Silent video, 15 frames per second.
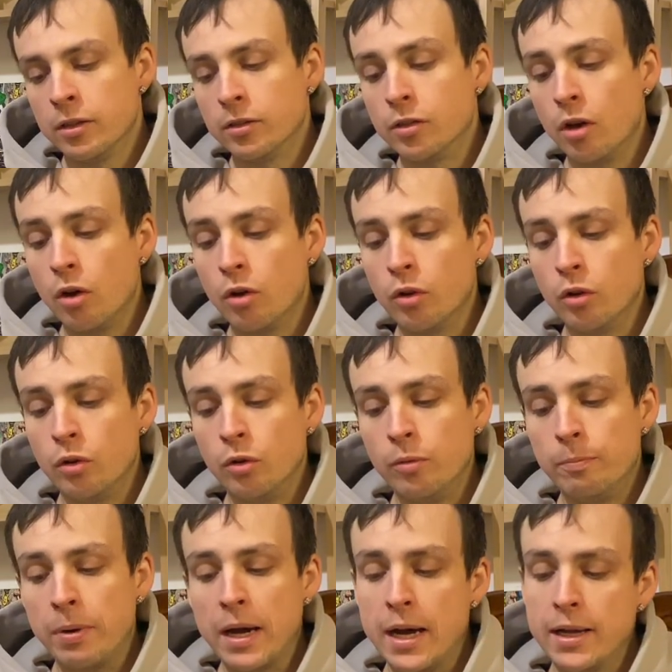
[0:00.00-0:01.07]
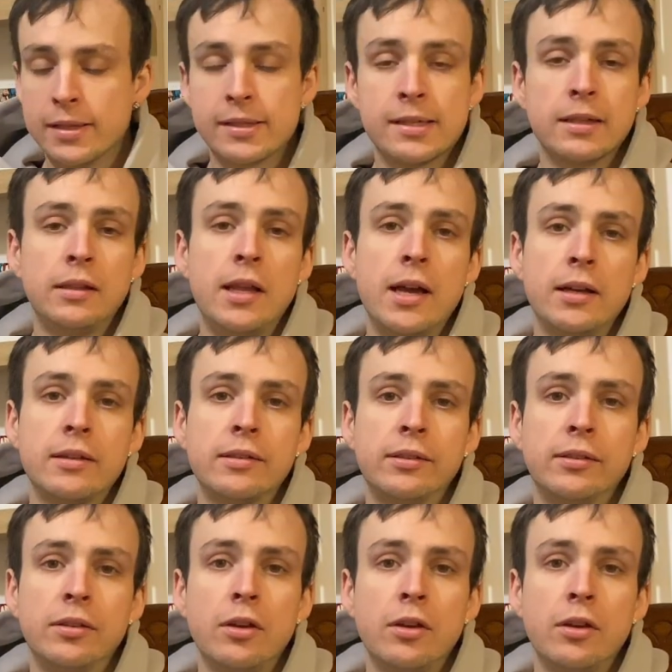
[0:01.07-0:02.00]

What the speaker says: Go Past Deluxe